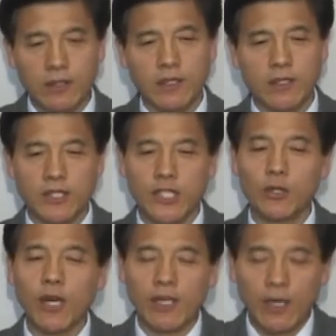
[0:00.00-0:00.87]

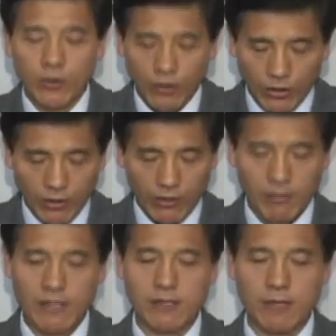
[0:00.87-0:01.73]
Among the many
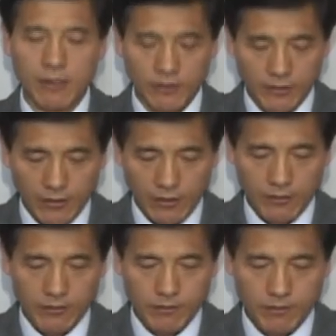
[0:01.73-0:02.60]
signs of
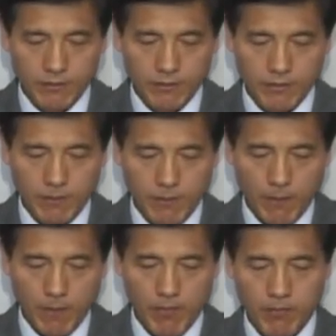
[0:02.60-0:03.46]
the end
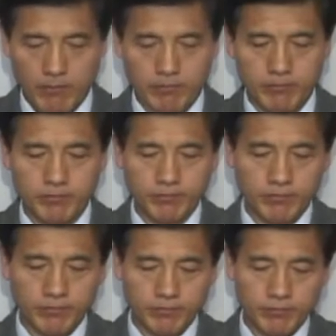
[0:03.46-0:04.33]
of times
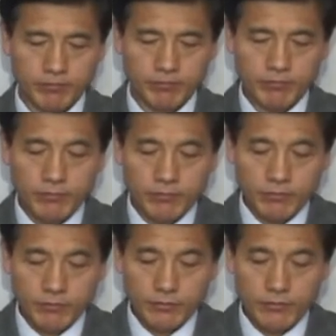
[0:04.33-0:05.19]
is
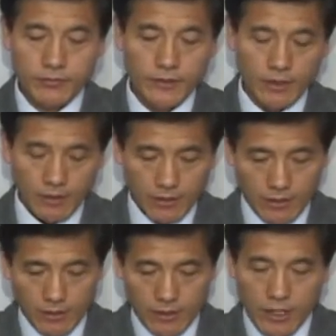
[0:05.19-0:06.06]
the
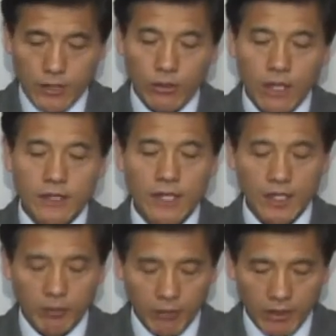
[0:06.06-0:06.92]
increase in
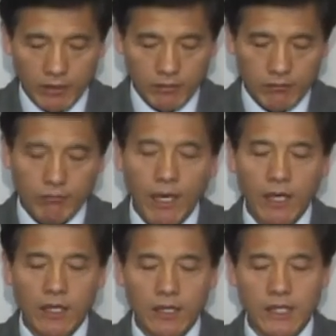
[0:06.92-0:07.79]
number
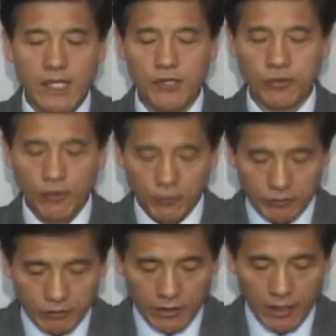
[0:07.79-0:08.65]
of false
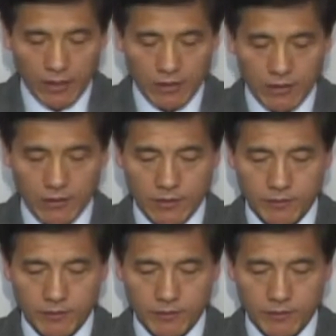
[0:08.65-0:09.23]
prophets.